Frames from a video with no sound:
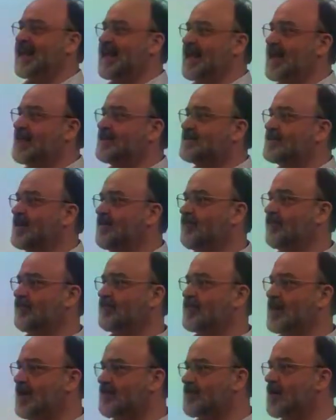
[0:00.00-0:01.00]
is if
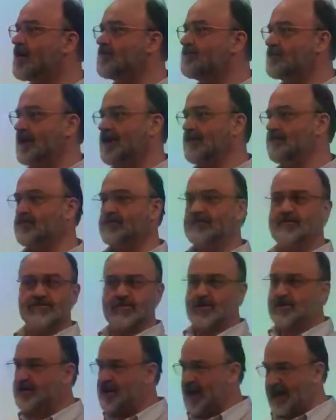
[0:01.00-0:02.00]
there are people,
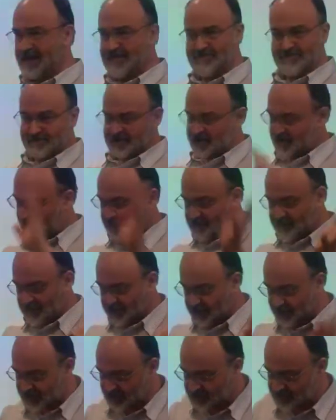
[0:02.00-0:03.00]
not now, but
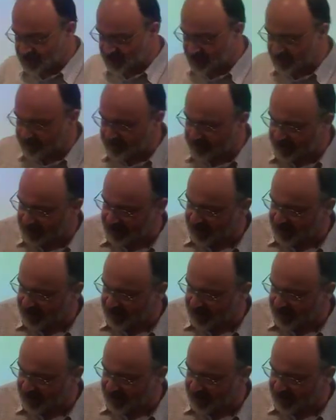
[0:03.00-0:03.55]
at some time in the